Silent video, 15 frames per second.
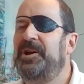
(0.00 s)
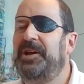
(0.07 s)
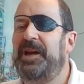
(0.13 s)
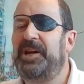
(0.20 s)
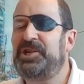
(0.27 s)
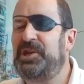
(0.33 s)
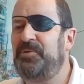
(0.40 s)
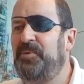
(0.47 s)

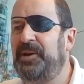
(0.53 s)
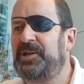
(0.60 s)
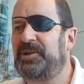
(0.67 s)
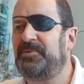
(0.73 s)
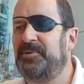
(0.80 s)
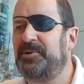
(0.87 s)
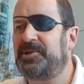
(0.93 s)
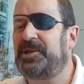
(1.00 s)
he actually went
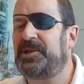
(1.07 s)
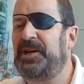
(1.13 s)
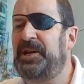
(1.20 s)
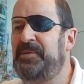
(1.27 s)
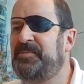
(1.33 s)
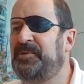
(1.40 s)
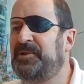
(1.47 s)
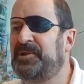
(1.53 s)
to his
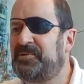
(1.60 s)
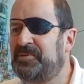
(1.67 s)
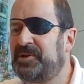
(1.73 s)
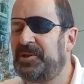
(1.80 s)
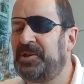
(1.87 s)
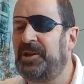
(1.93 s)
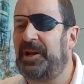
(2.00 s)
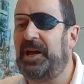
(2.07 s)
team, and this
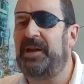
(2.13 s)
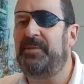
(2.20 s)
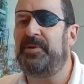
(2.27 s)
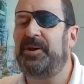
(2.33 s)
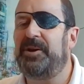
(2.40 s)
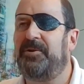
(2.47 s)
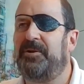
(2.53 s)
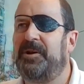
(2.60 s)
was in the
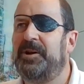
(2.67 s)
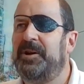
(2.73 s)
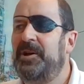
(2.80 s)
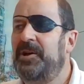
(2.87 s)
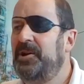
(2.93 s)
labour area.